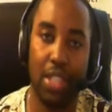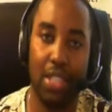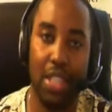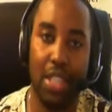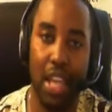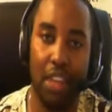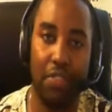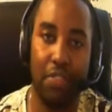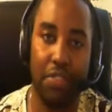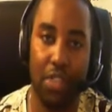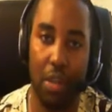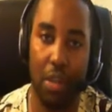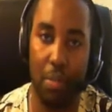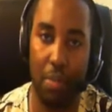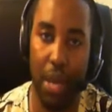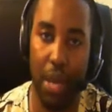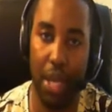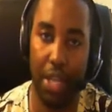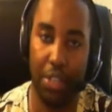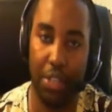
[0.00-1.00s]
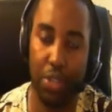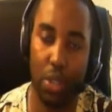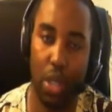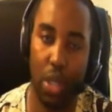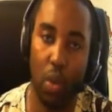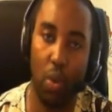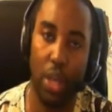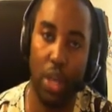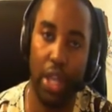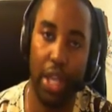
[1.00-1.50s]
save some money so
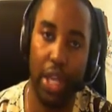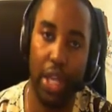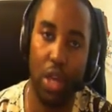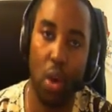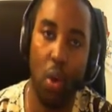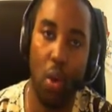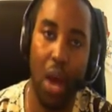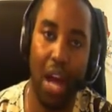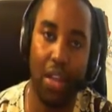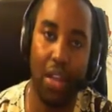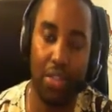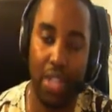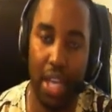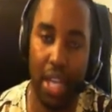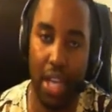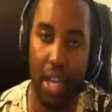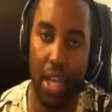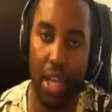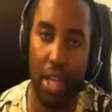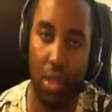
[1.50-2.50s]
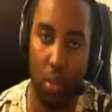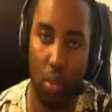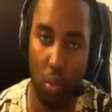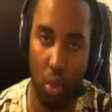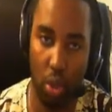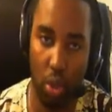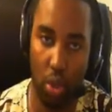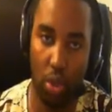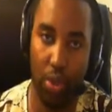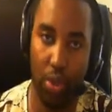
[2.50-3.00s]
that when they go out there in the
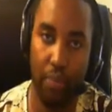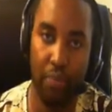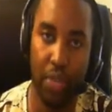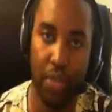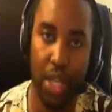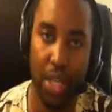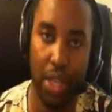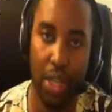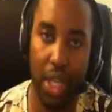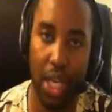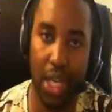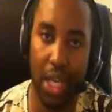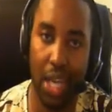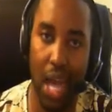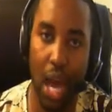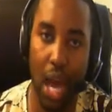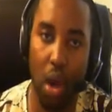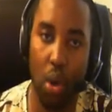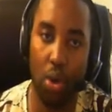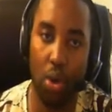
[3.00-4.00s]
world, they are not